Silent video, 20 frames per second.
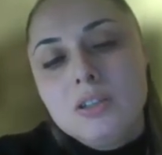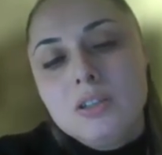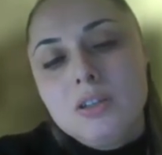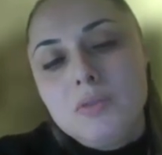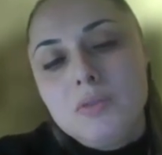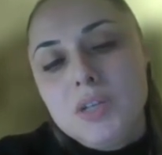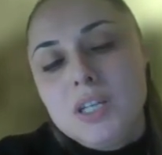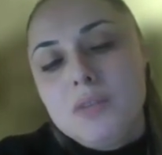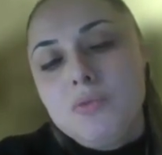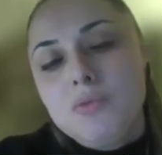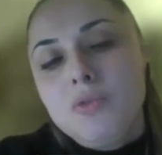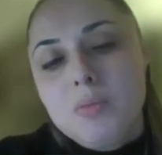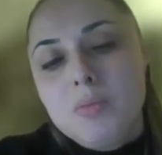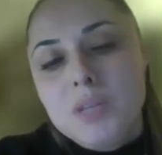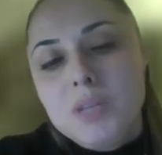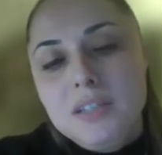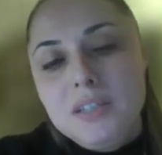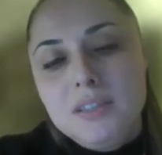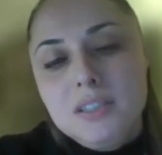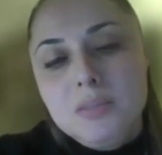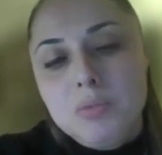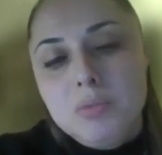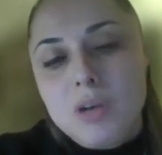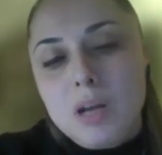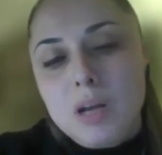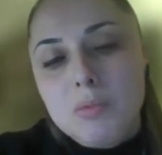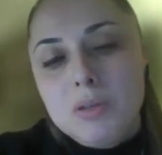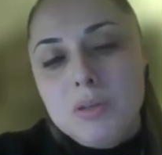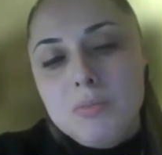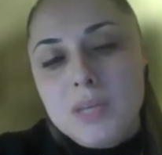So we can formulate this
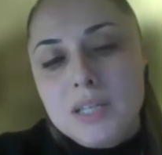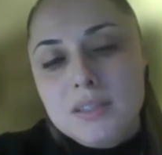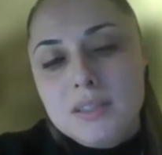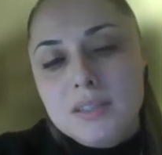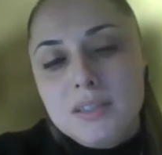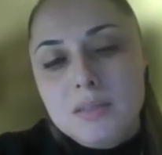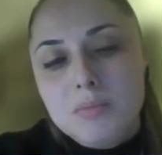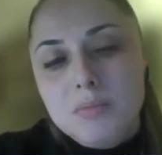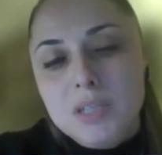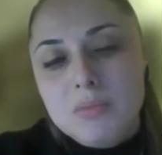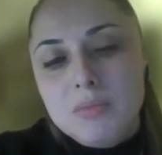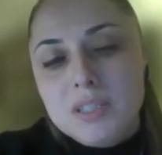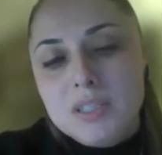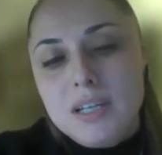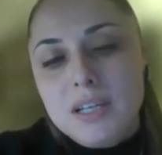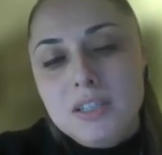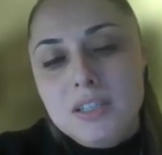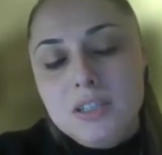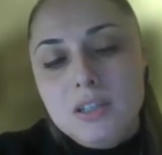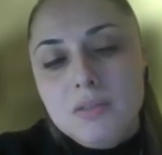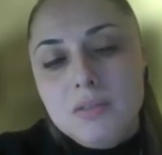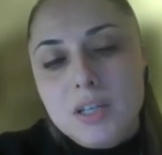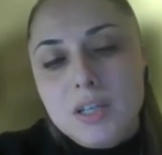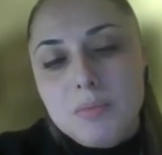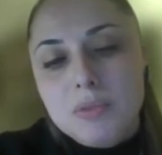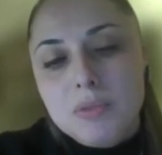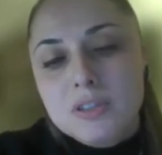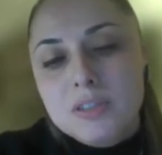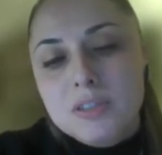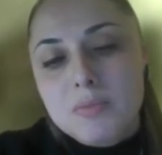problem as the minimization of the
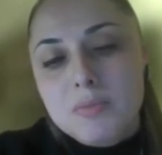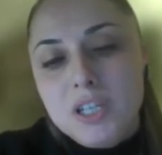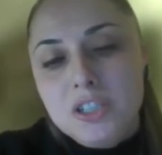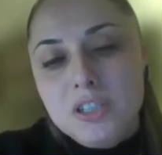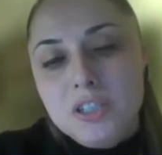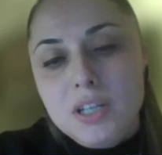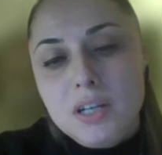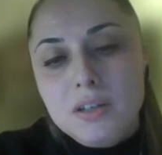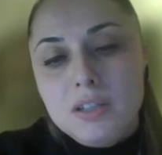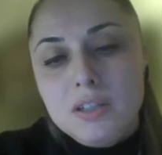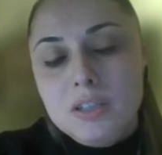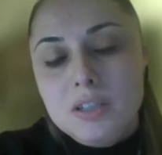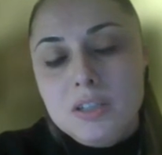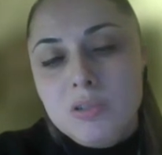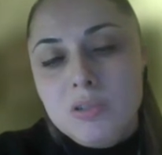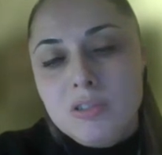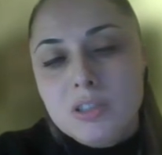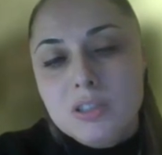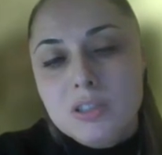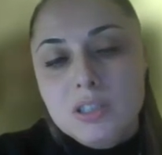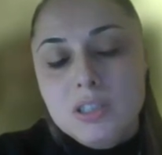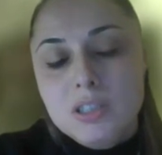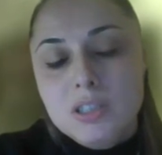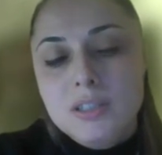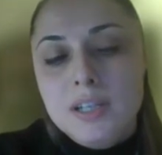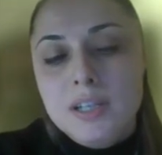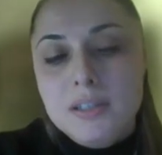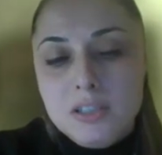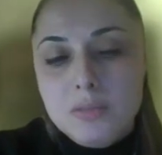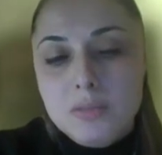approximation error for the
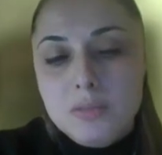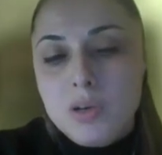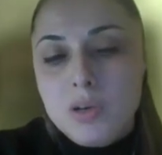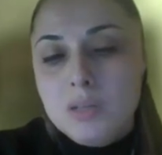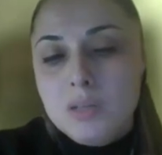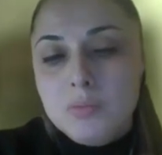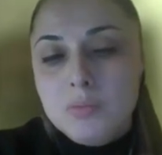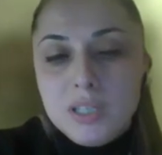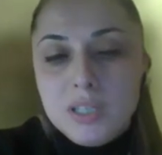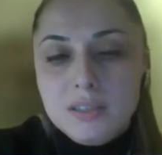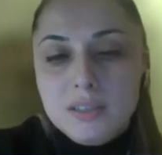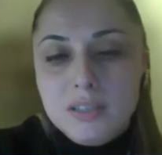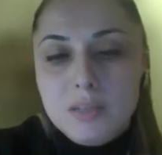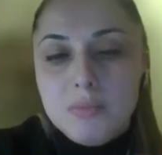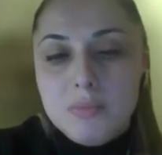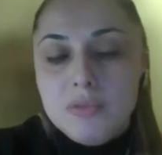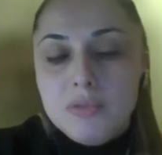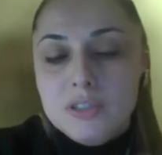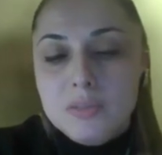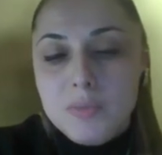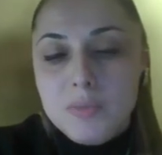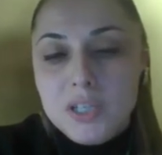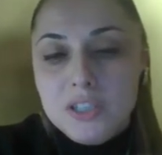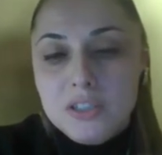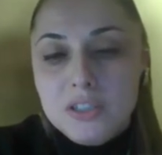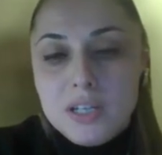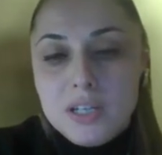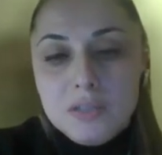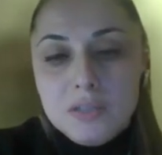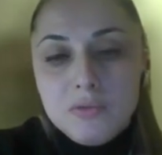tensor part plus the
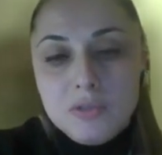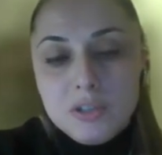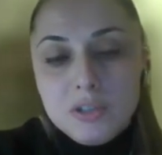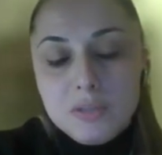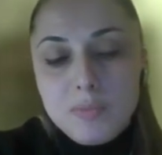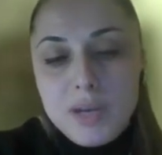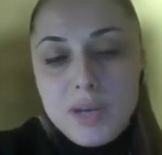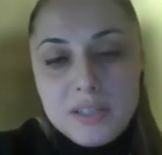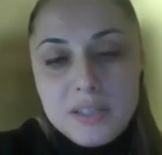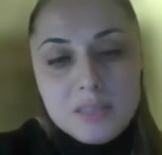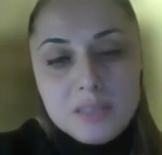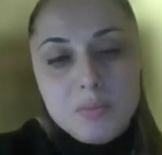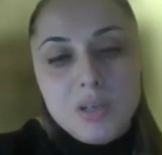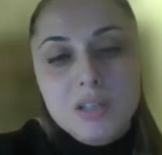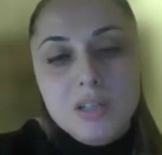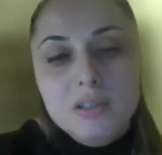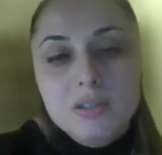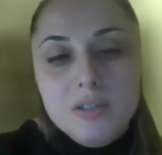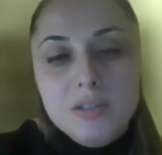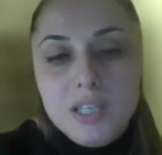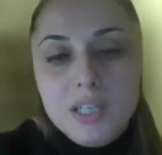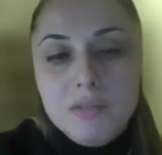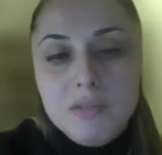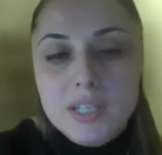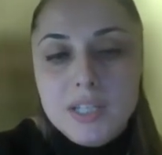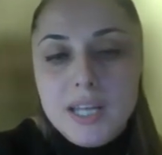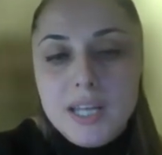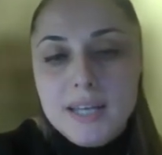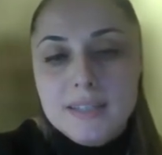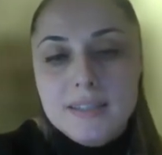approximation error for the matrix part. So
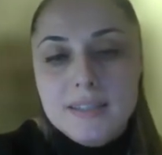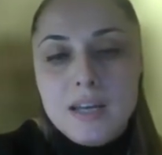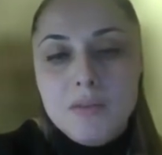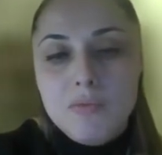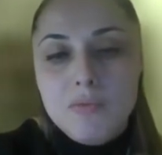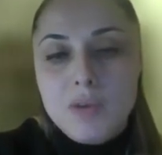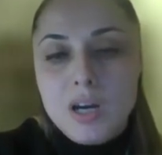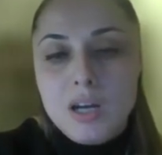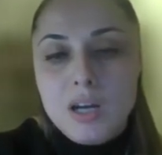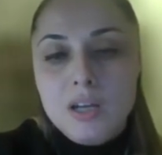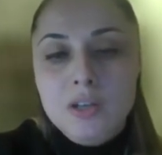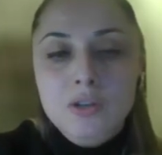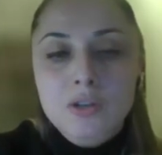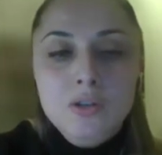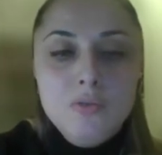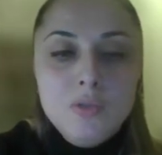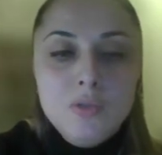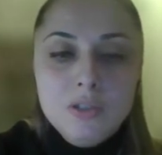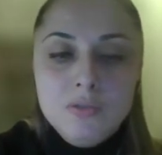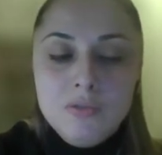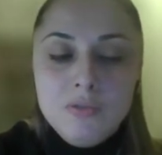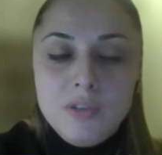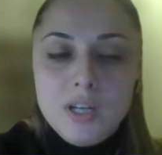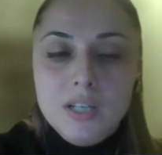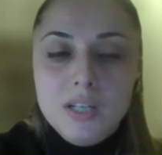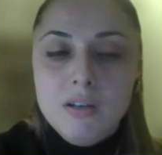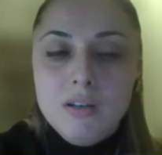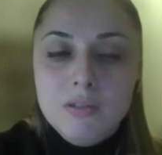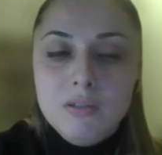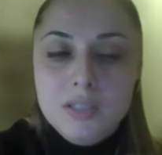given X and Y, you want to
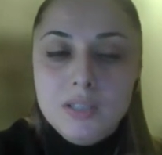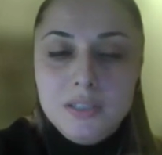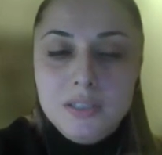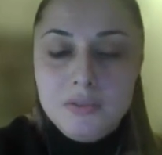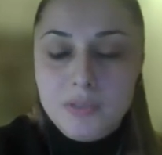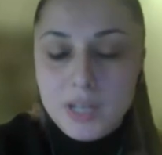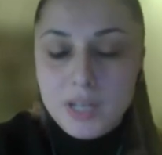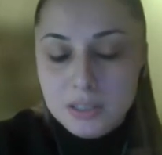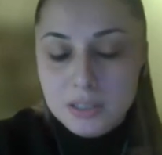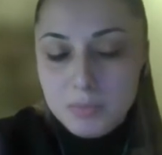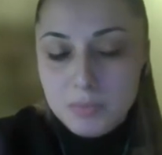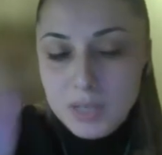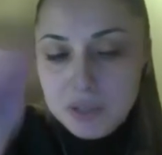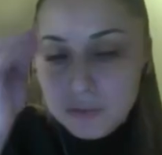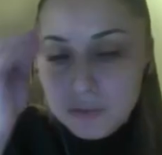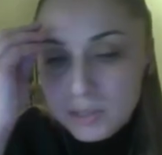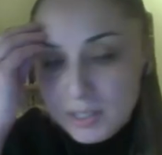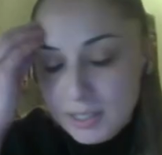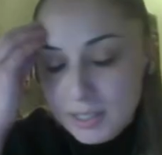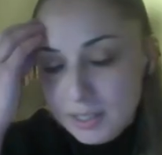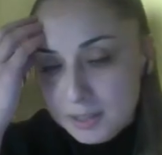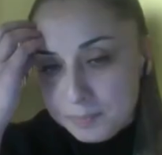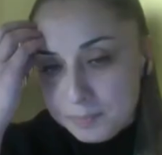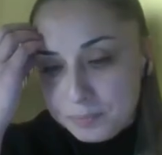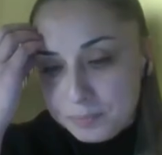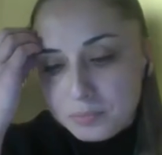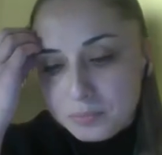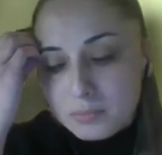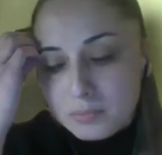find all these factor matrices.